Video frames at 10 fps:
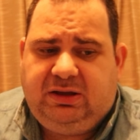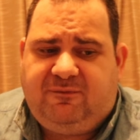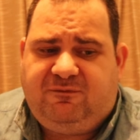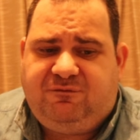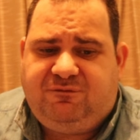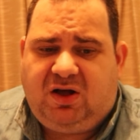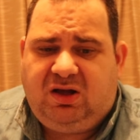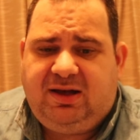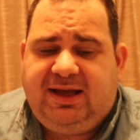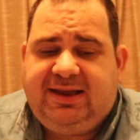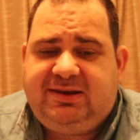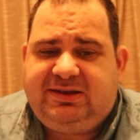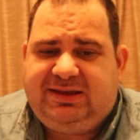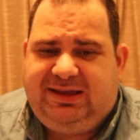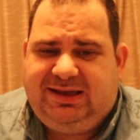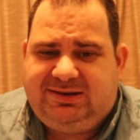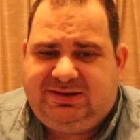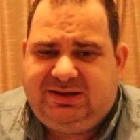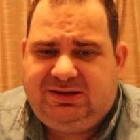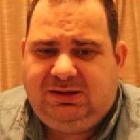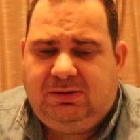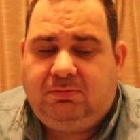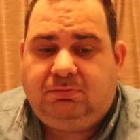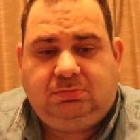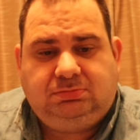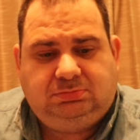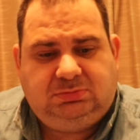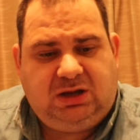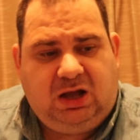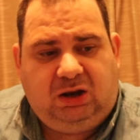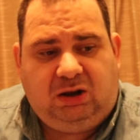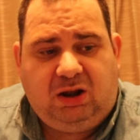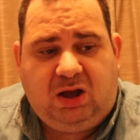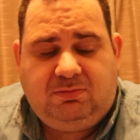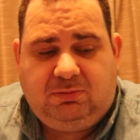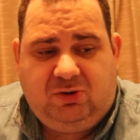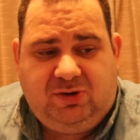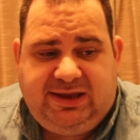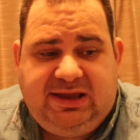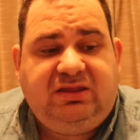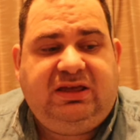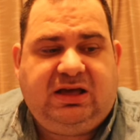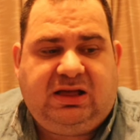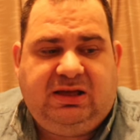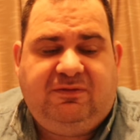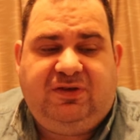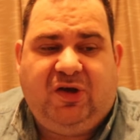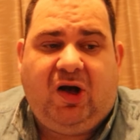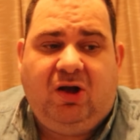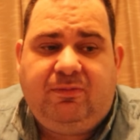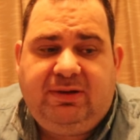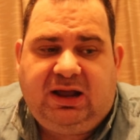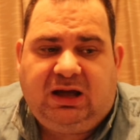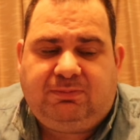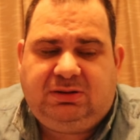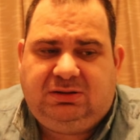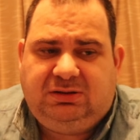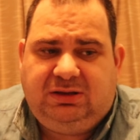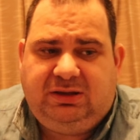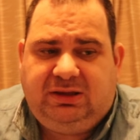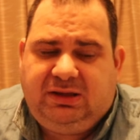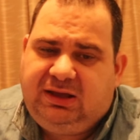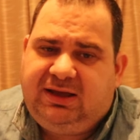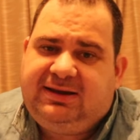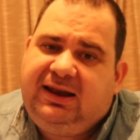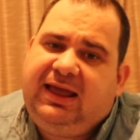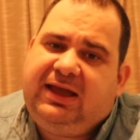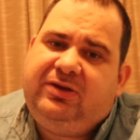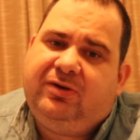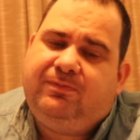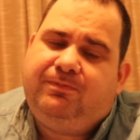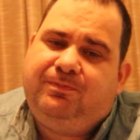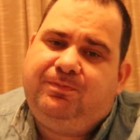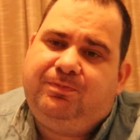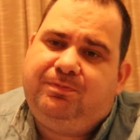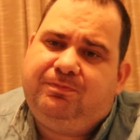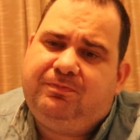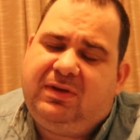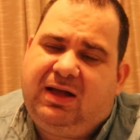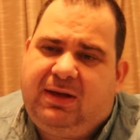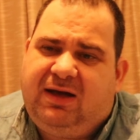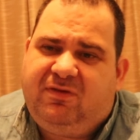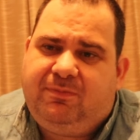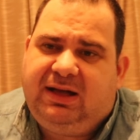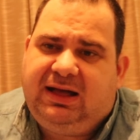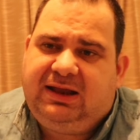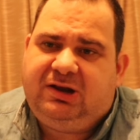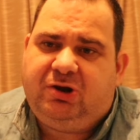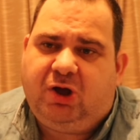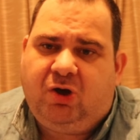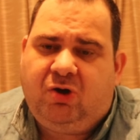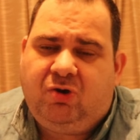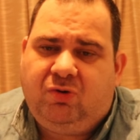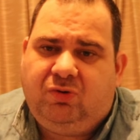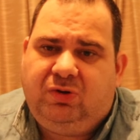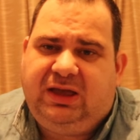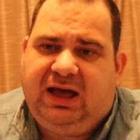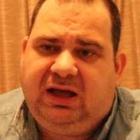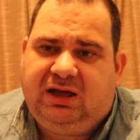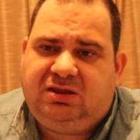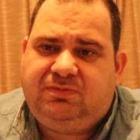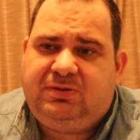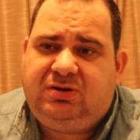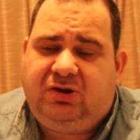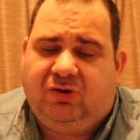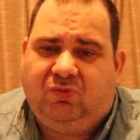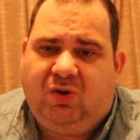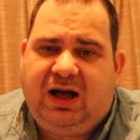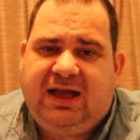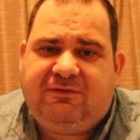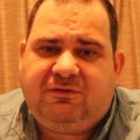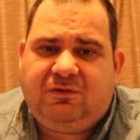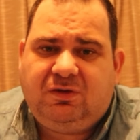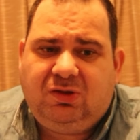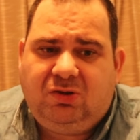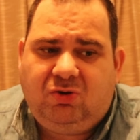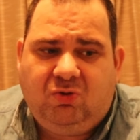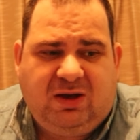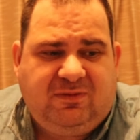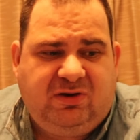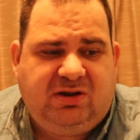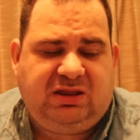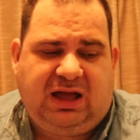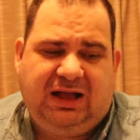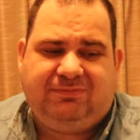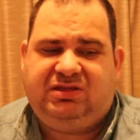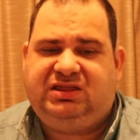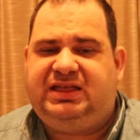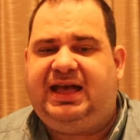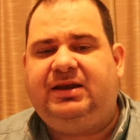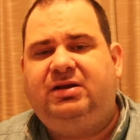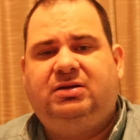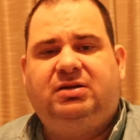find it a lot more easier if you open up and let your other partner know, your husband, your wife, whoever is upset.